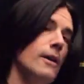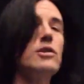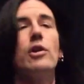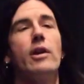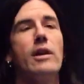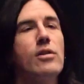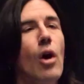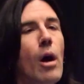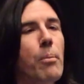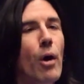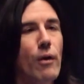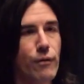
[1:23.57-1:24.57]
So the guitar
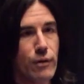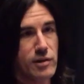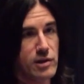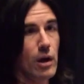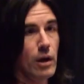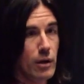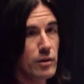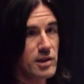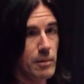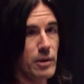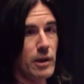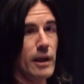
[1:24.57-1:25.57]
part for the song goes
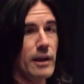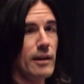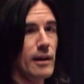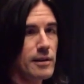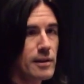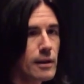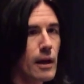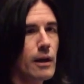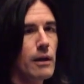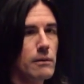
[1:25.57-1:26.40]
something like this. Yeah,